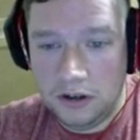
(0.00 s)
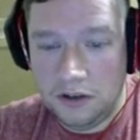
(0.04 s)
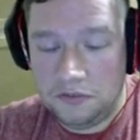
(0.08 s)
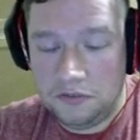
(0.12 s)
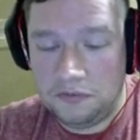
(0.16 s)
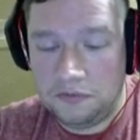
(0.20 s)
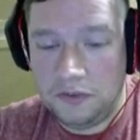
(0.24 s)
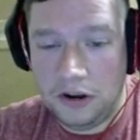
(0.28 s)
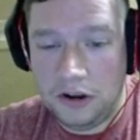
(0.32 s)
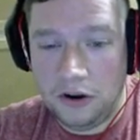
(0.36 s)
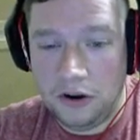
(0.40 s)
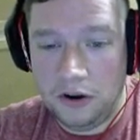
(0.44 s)

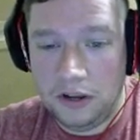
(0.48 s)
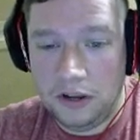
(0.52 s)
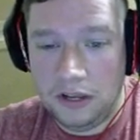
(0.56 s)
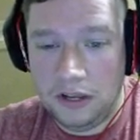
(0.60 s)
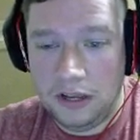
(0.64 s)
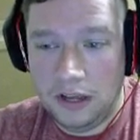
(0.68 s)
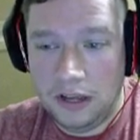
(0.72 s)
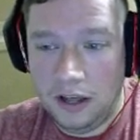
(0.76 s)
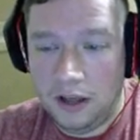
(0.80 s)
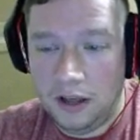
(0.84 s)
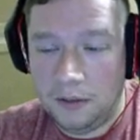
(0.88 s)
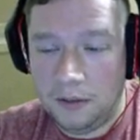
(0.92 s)

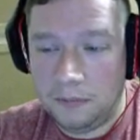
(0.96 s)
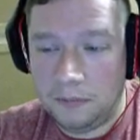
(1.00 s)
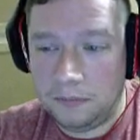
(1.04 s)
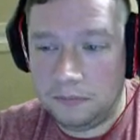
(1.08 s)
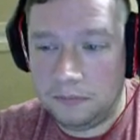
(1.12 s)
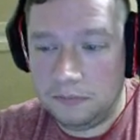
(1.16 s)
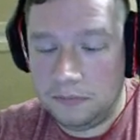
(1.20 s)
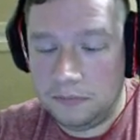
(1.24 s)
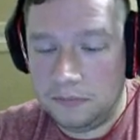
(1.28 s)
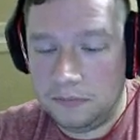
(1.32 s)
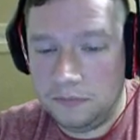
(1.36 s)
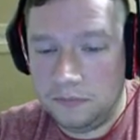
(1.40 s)
Very
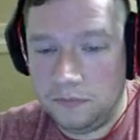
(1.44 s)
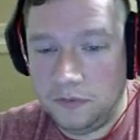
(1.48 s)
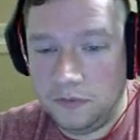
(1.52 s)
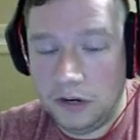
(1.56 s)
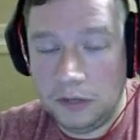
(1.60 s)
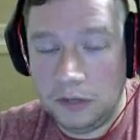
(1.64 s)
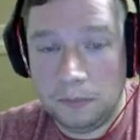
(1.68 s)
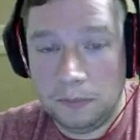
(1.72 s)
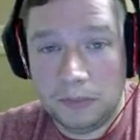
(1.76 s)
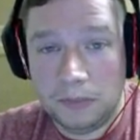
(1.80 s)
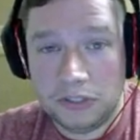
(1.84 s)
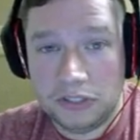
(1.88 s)

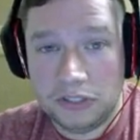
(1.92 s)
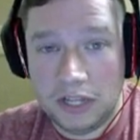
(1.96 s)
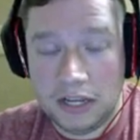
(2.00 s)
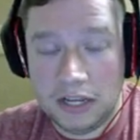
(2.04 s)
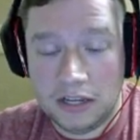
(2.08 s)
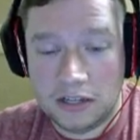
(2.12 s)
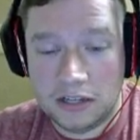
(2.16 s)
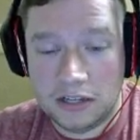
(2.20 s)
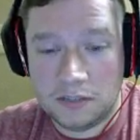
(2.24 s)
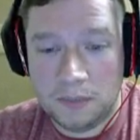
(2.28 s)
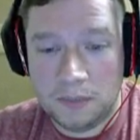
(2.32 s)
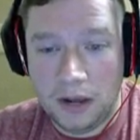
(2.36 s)
Mustang
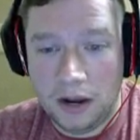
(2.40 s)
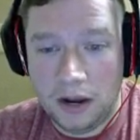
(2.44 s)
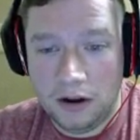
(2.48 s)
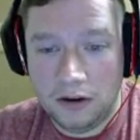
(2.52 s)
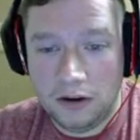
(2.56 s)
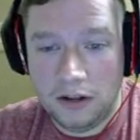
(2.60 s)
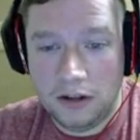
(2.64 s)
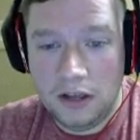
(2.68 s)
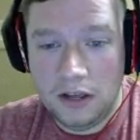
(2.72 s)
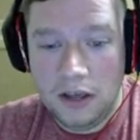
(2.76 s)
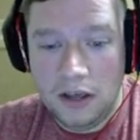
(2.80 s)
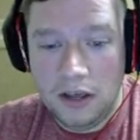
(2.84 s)

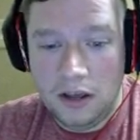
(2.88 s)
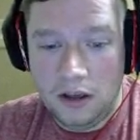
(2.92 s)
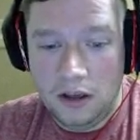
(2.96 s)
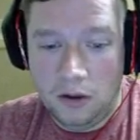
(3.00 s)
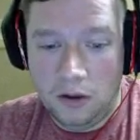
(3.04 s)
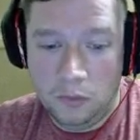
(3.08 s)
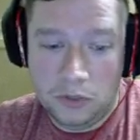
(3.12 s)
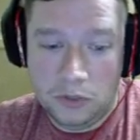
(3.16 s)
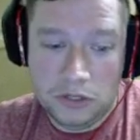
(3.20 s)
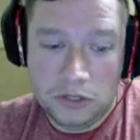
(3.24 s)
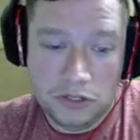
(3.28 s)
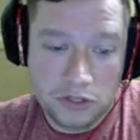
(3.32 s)
inspired,
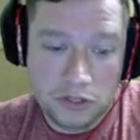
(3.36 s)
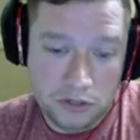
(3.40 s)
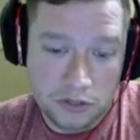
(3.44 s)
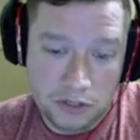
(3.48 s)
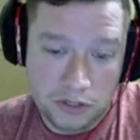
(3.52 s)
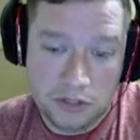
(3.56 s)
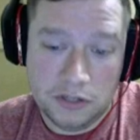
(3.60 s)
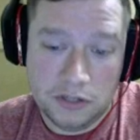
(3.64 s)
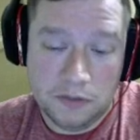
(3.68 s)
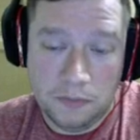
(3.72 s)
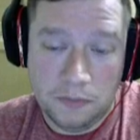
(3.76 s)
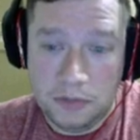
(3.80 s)
which this
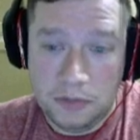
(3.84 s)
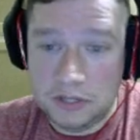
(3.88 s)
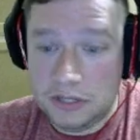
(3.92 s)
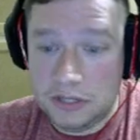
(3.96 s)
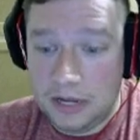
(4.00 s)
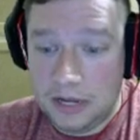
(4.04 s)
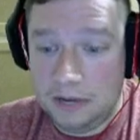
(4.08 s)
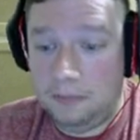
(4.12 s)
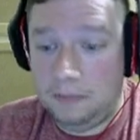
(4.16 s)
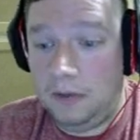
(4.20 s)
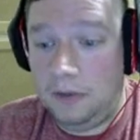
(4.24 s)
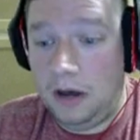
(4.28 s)
is a
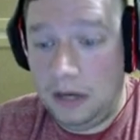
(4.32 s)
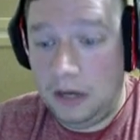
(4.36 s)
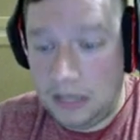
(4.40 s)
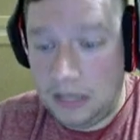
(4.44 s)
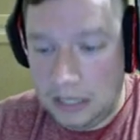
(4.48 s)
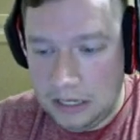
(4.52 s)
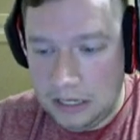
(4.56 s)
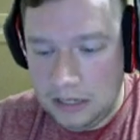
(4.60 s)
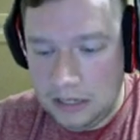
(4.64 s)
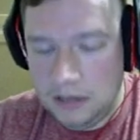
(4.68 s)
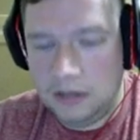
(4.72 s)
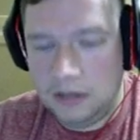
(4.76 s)
Mustang
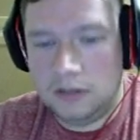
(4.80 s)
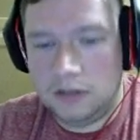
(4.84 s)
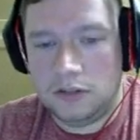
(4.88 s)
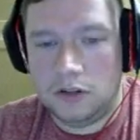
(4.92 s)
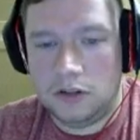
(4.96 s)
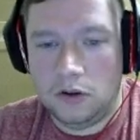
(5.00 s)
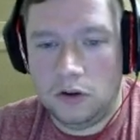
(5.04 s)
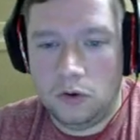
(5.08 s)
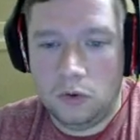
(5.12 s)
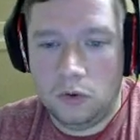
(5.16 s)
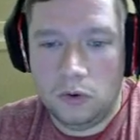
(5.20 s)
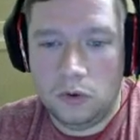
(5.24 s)
Mach-E,
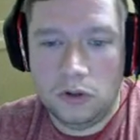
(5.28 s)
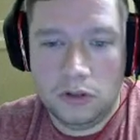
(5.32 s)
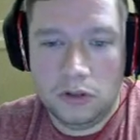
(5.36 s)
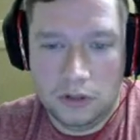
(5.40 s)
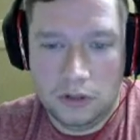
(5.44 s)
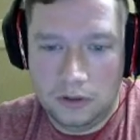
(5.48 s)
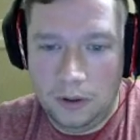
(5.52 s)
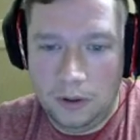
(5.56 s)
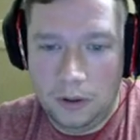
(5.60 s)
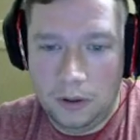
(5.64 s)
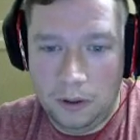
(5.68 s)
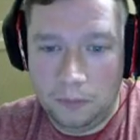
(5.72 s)
so
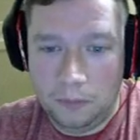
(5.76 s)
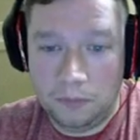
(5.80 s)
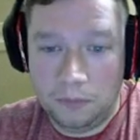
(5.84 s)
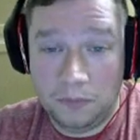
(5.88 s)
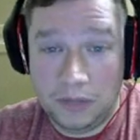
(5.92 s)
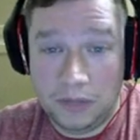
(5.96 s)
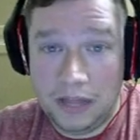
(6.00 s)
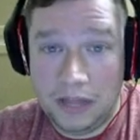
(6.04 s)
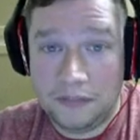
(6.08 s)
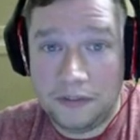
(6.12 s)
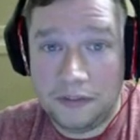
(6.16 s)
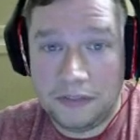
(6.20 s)
I'm
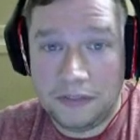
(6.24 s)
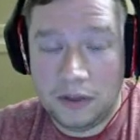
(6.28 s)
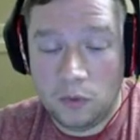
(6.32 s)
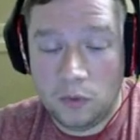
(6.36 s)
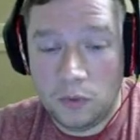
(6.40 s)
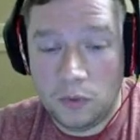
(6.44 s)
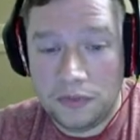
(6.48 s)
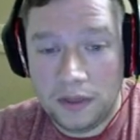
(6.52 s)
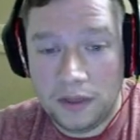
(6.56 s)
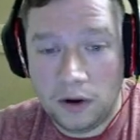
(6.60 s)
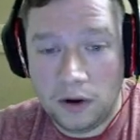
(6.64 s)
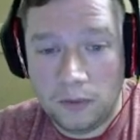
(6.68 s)
glad that they
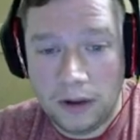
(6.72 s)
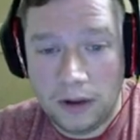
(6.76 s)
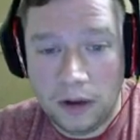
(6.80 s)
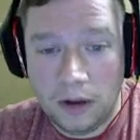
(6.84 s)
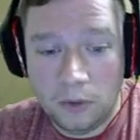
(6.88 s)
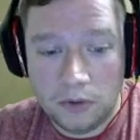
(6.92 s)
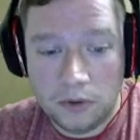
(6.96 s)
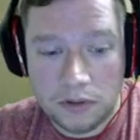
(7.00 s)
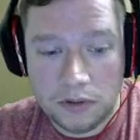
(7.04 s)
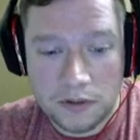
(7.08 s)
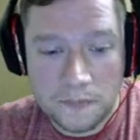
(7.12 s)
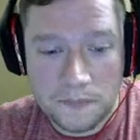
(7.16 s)
went that route
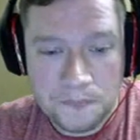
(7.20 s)
with it.